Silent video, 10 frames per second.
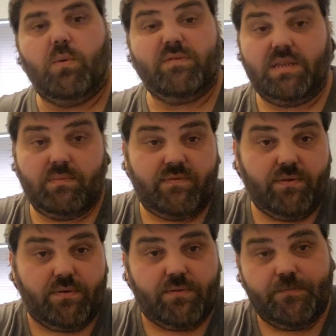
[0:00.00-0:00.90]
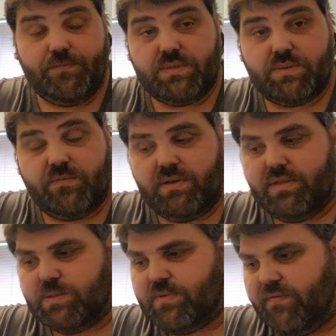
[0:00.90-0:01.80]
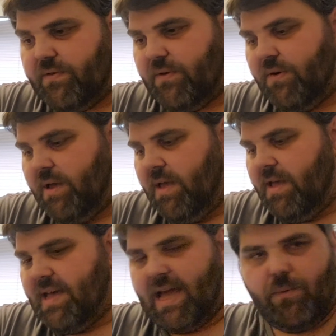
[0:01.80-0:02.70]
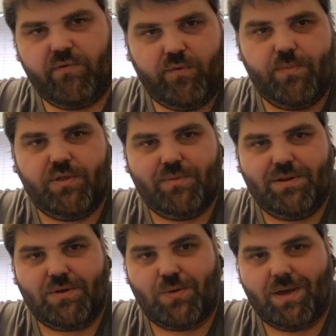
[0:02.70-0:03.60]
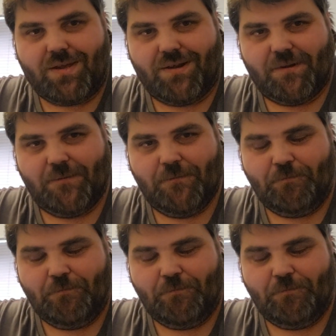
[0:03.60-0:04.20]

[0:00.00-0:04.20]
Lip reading: we've done it before, so we built these before. However, we built them a lot quicker.